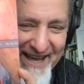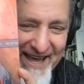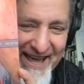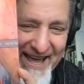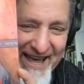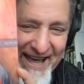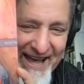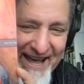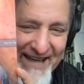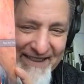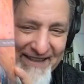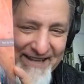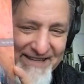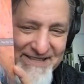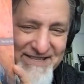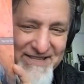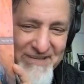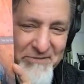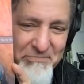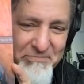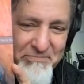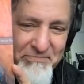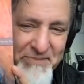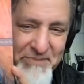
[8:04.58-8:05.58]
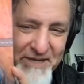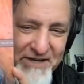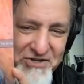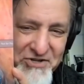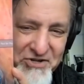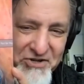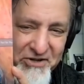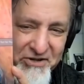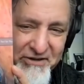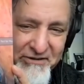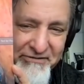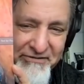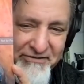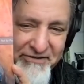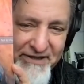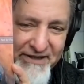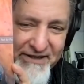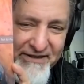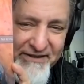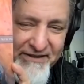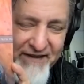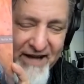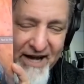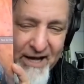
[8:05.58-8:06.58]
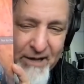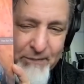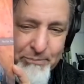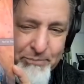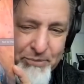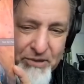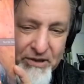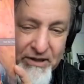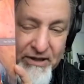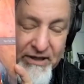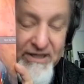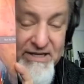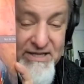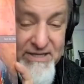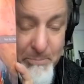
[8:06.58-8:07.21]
And that's a picture of Don Pullen.